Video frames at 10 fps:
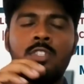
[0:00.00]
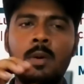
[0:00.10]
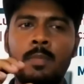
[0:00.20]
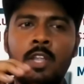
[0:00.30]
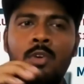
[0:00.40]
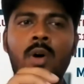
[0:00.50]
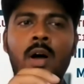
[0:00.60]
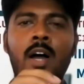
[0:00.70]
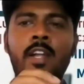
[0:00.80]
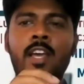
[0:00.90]
some new
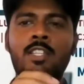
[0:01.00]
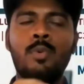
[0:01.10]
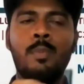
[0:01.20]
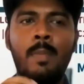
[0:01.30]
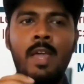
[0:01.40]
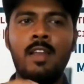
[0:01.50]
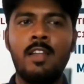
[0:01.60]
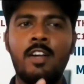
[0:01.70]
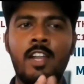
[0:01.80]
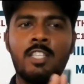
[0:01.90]
ideas to make
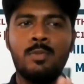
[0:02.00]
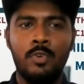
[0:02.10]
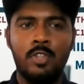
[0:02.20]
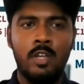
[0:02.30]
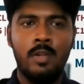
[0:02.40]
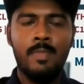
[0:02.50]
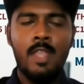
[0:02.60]
learning smoother.